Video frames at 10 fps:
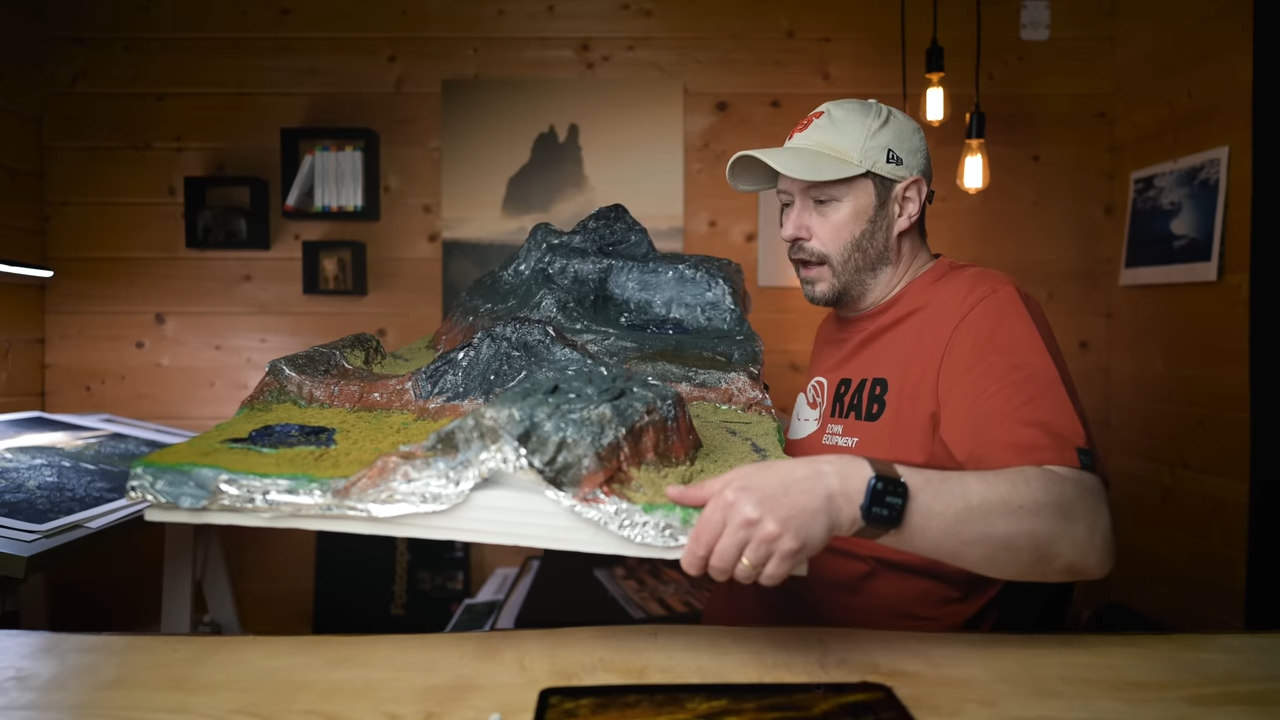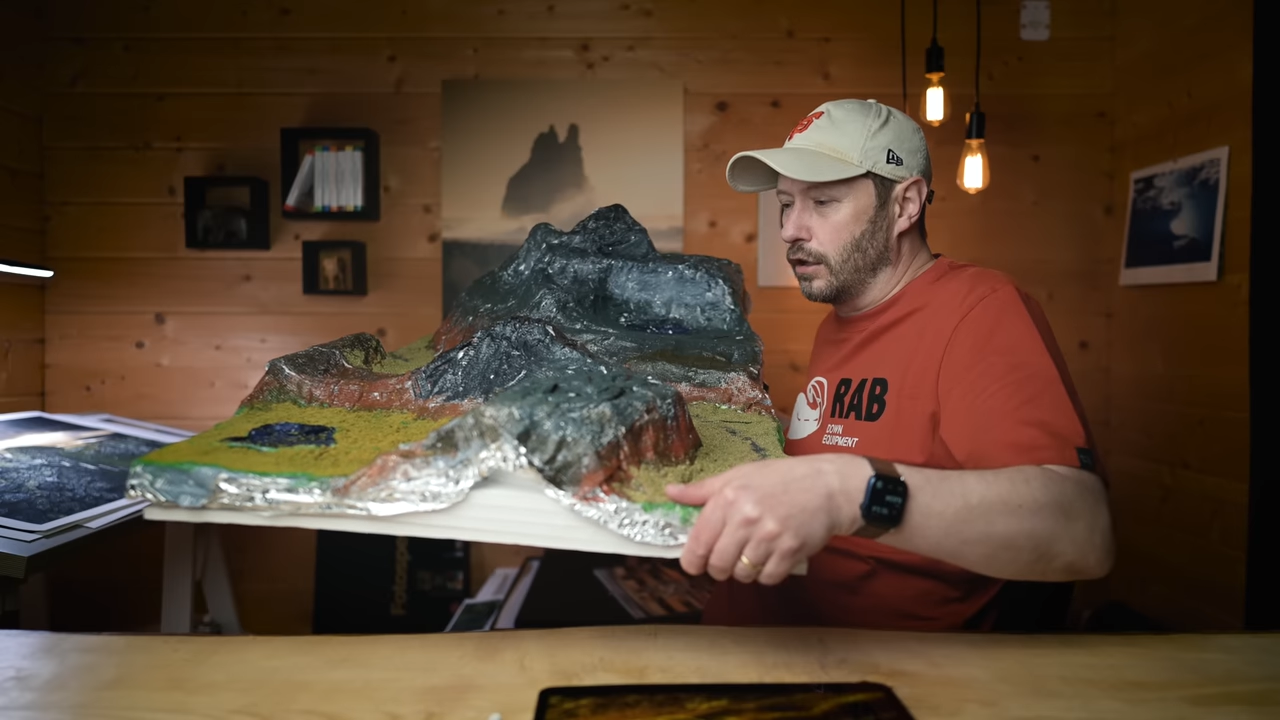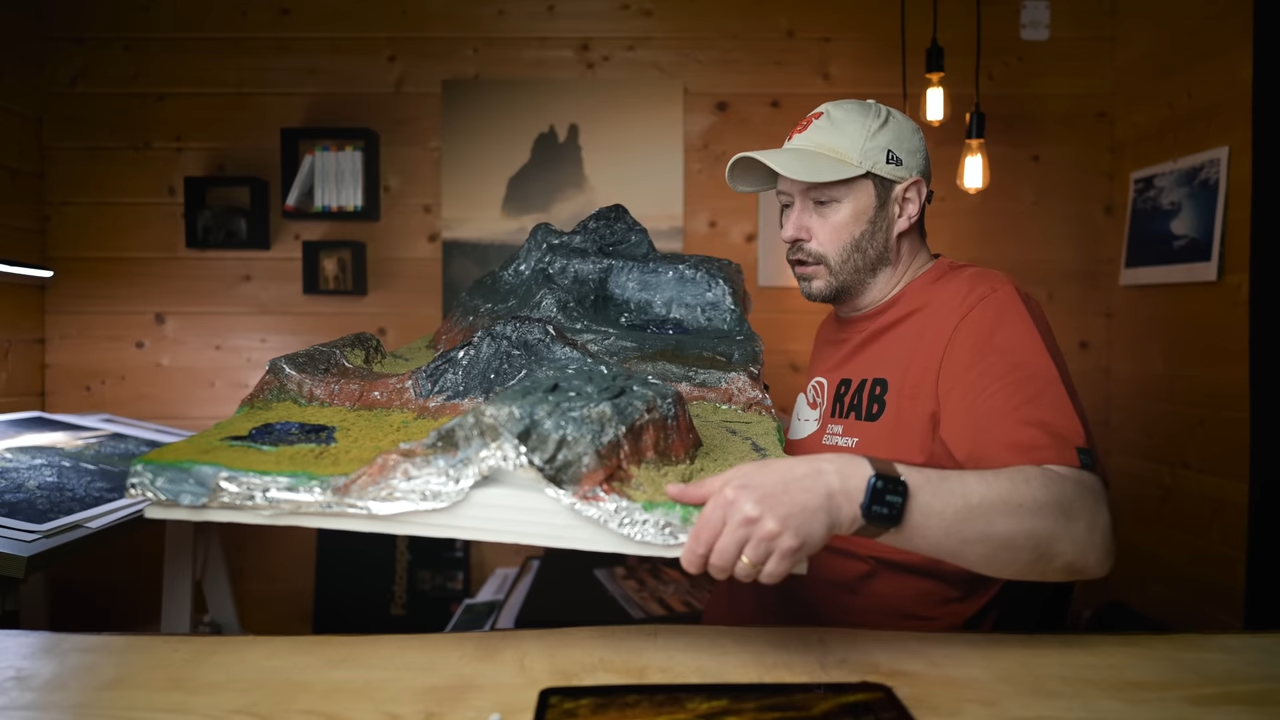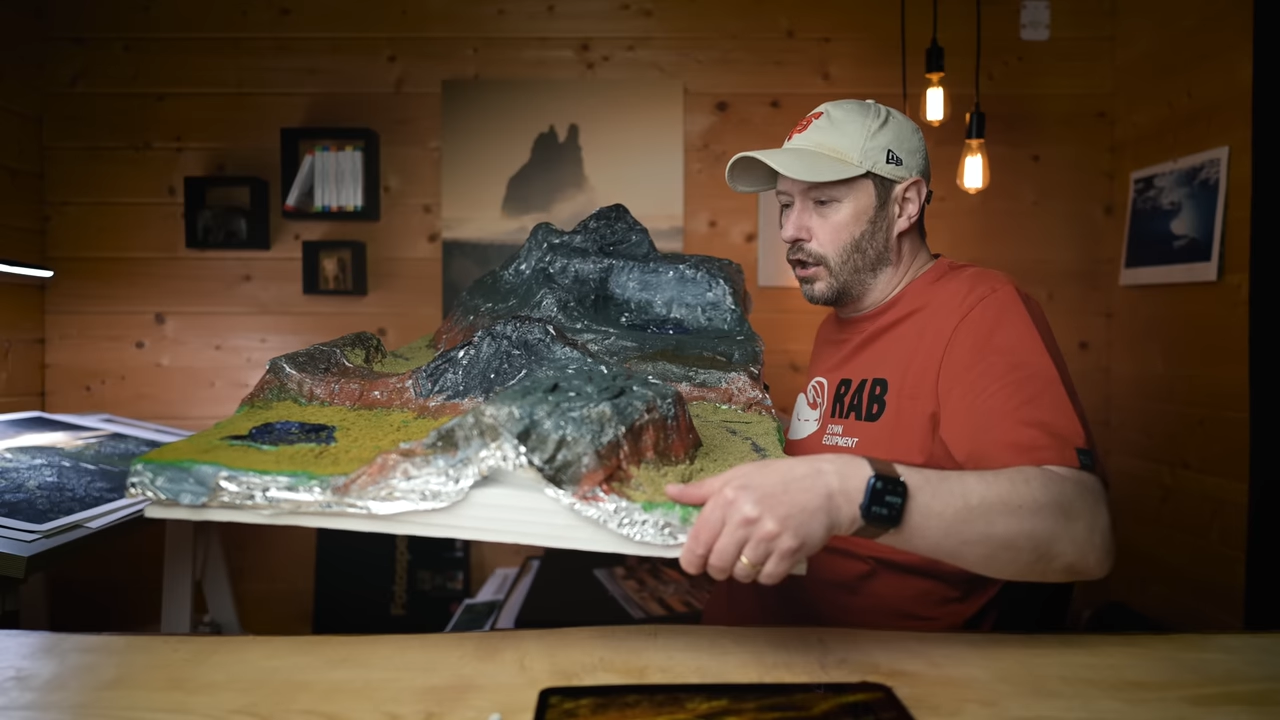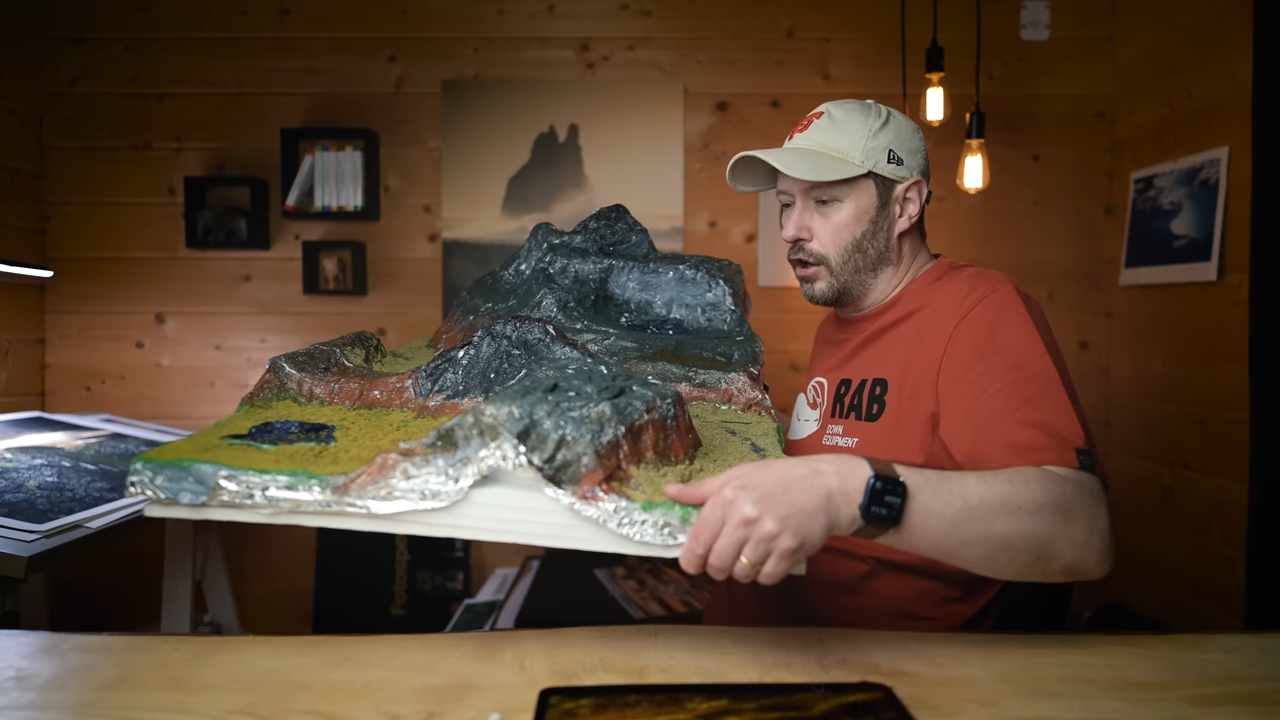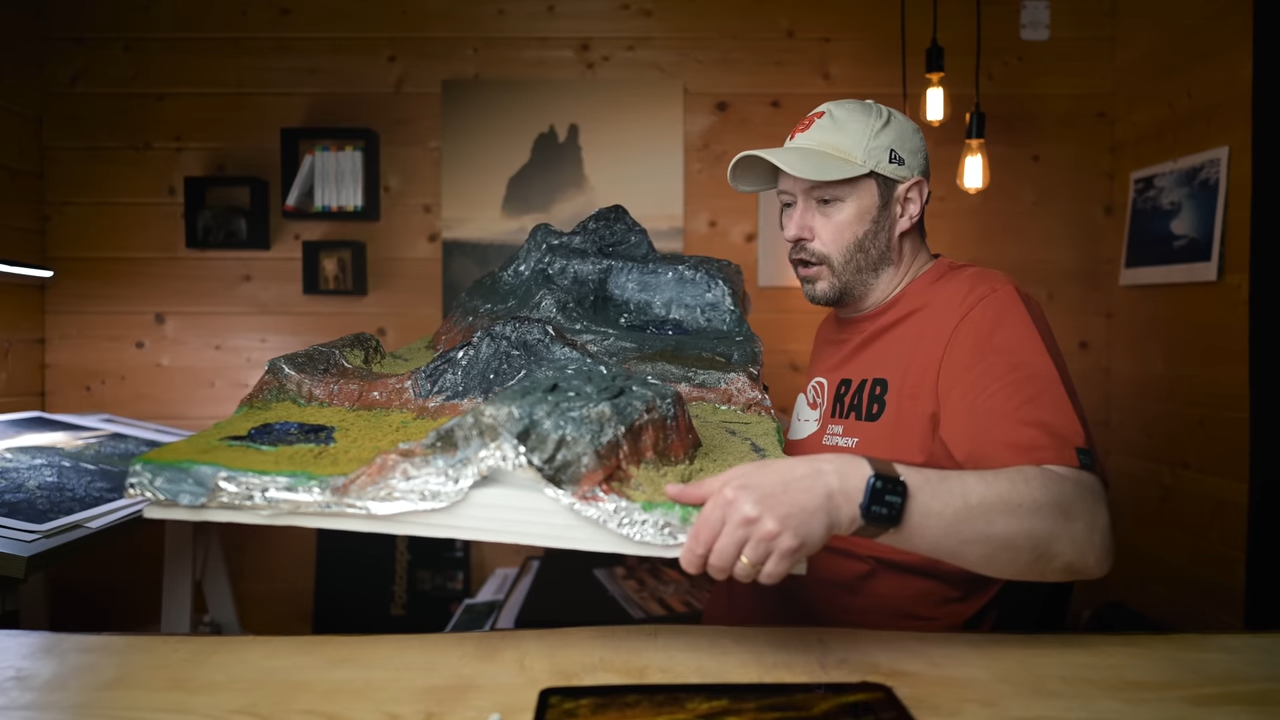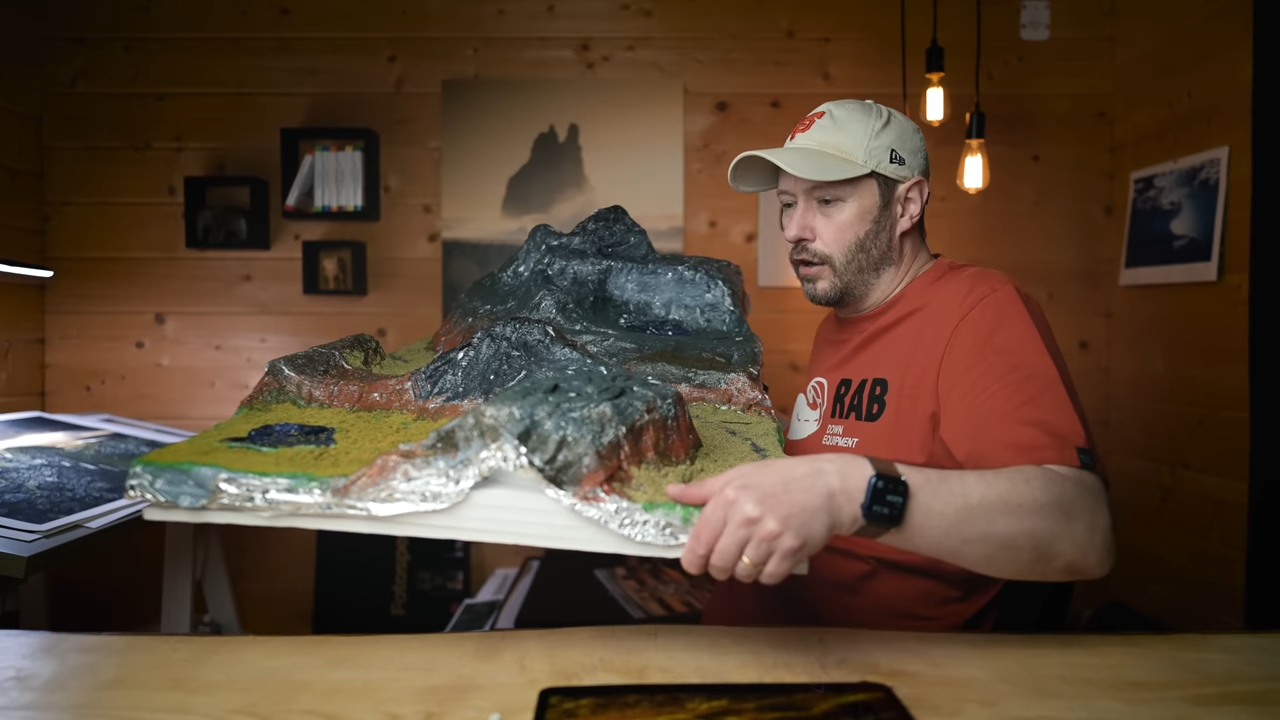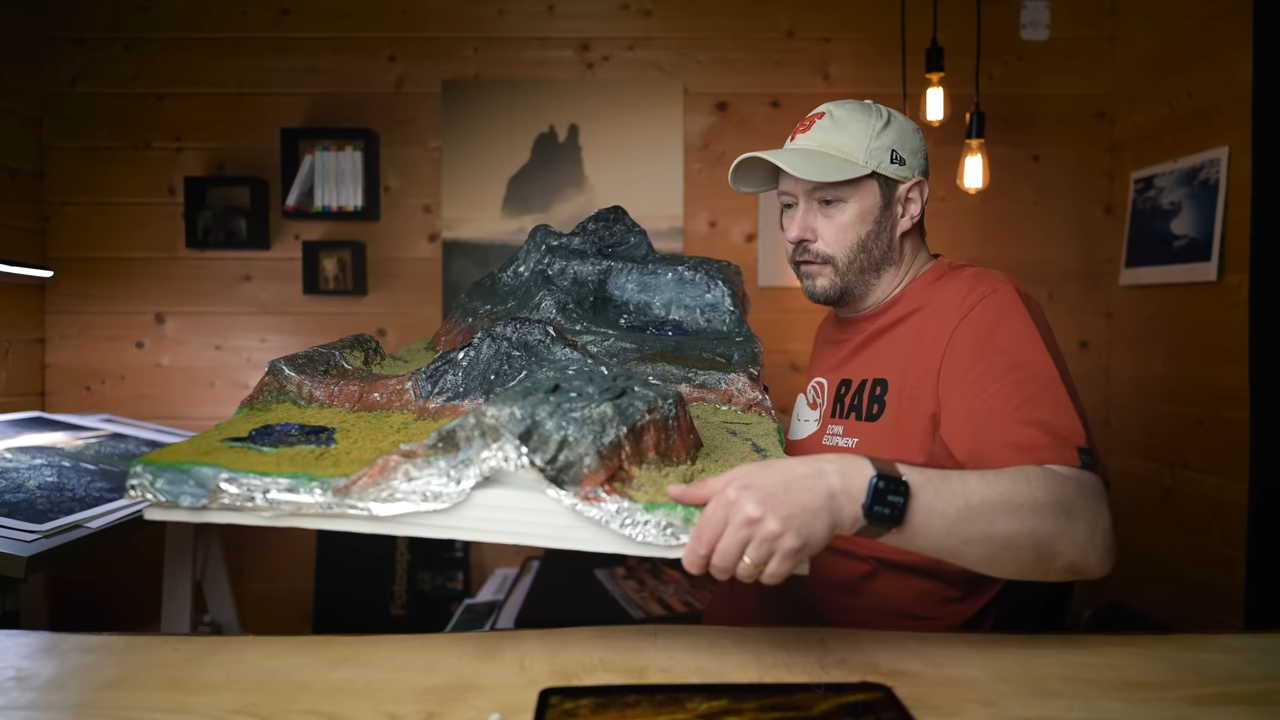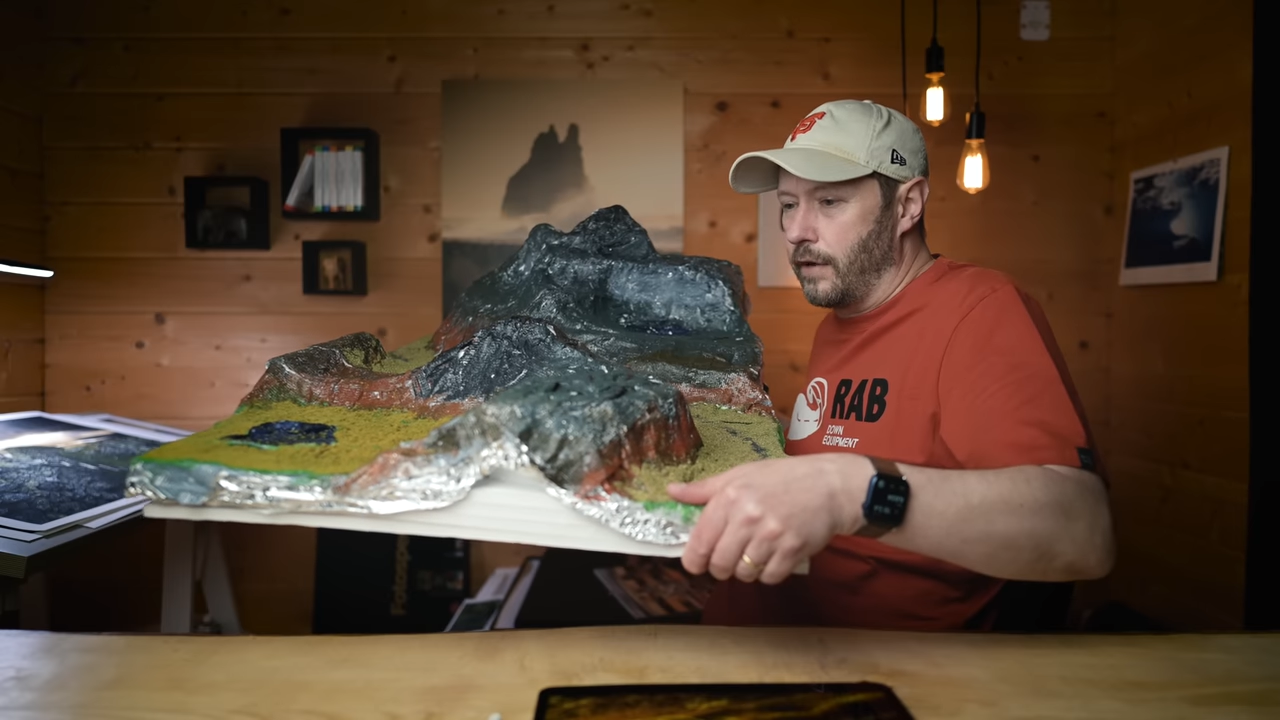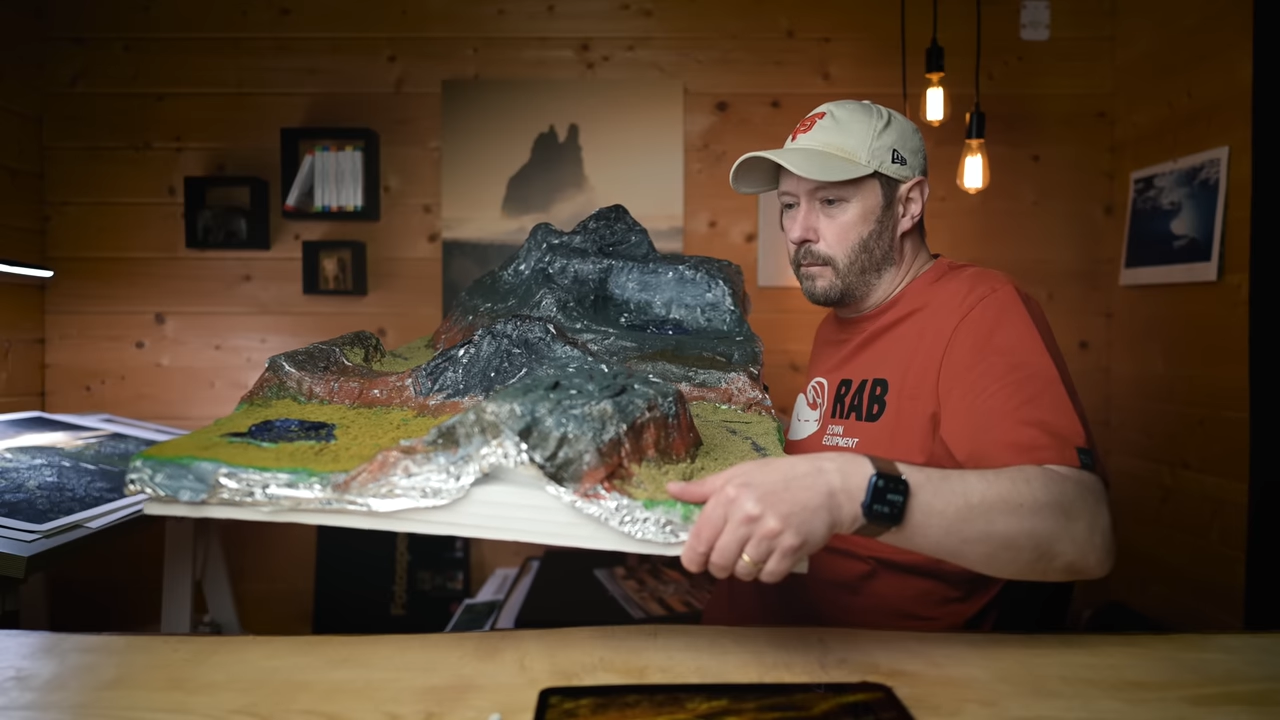a lot
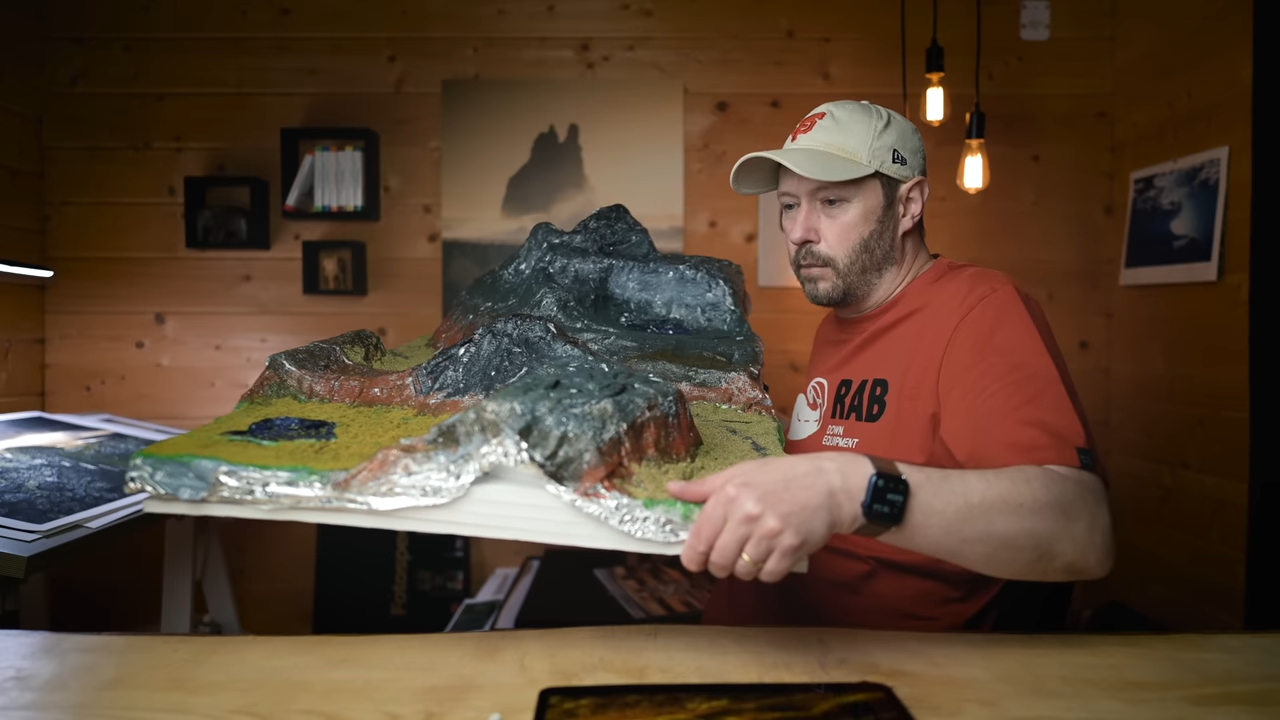of